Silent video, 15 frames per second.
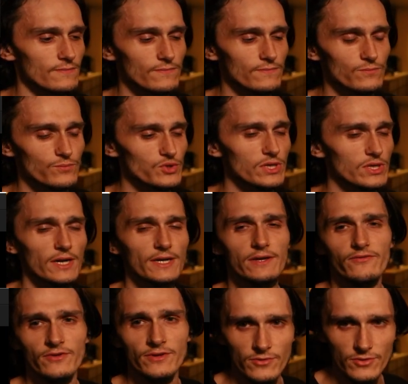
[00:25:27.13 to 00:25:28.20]
study
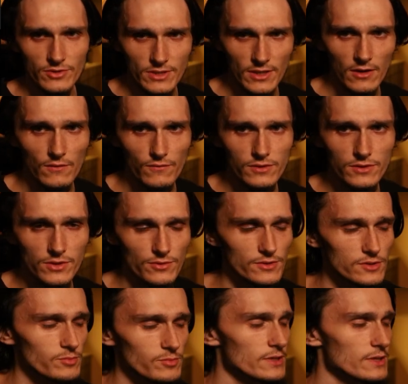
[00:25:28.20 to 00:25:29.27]
for yourself, so to
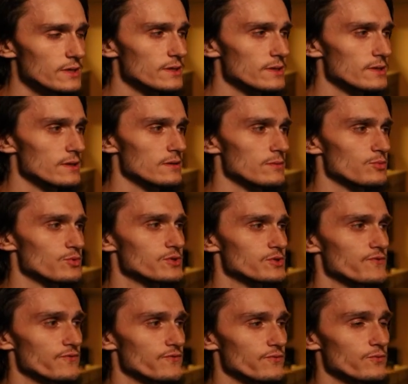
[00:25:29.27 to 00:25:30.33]
speak. And
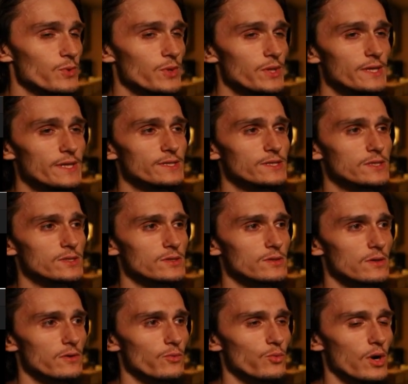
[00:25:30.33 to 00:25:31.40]
these
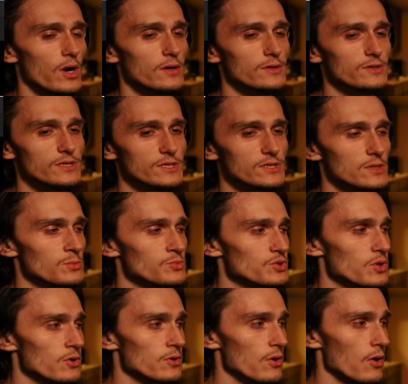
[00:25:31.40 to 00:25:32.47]
systems
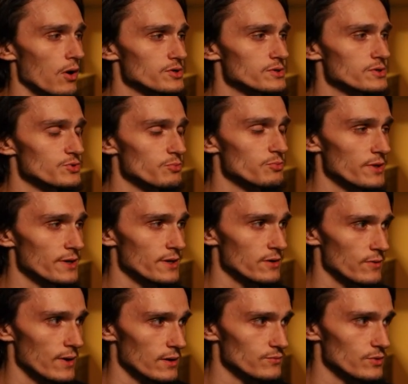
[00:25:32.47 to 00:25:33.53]
are awesome to play
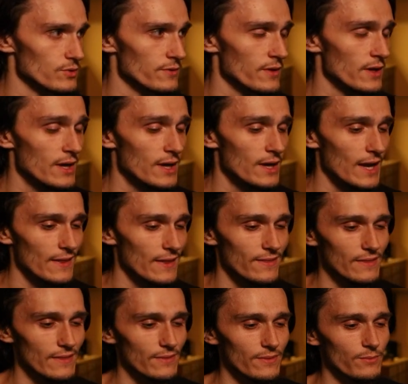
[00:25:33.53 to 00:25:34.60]
around with. And
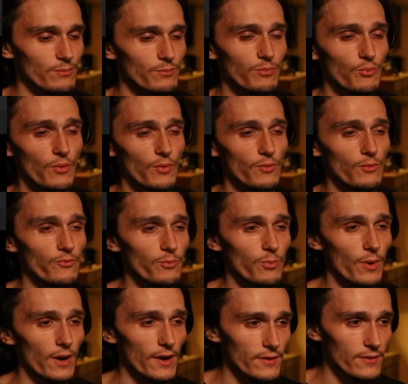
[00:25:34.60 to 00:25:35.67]

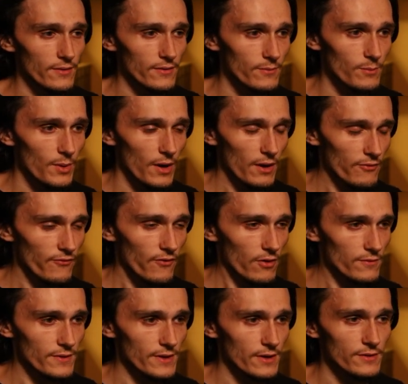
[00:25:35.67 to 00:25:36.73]
by
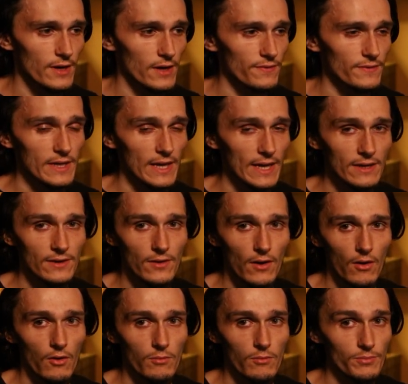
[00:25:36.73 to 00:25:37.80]
far, they are not the end
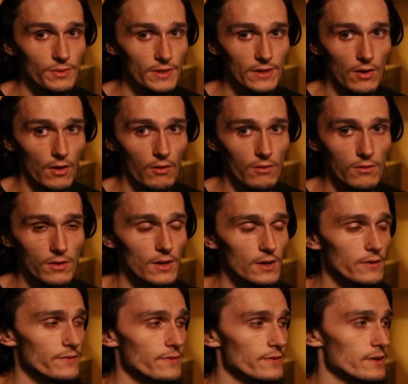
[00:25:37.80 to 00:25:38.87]
all, be all.
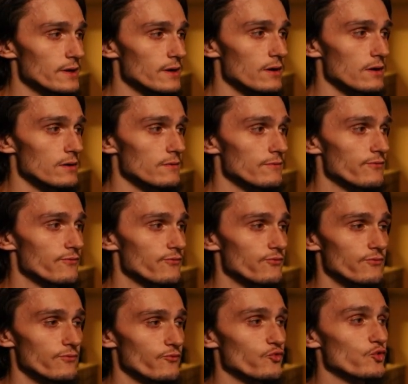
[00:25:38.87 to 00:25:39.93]
They are
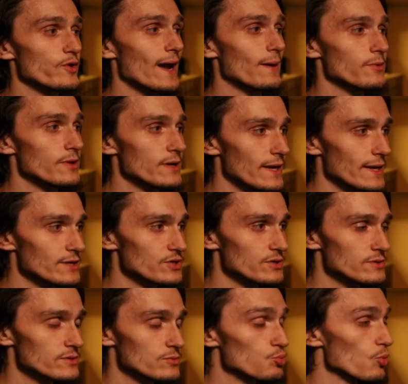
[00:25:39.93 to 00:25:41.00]
free
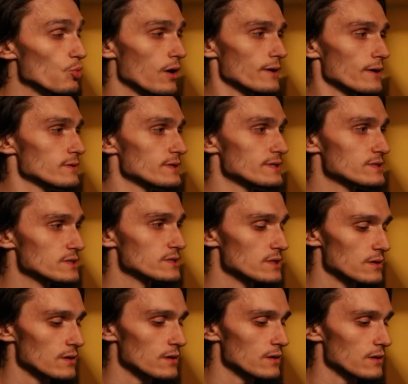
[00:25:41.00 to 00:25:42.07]
applications, at least
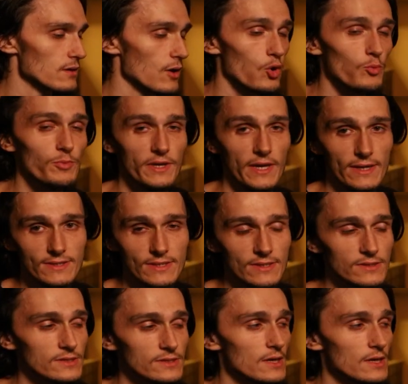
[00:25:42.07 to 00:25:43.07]
OBS is,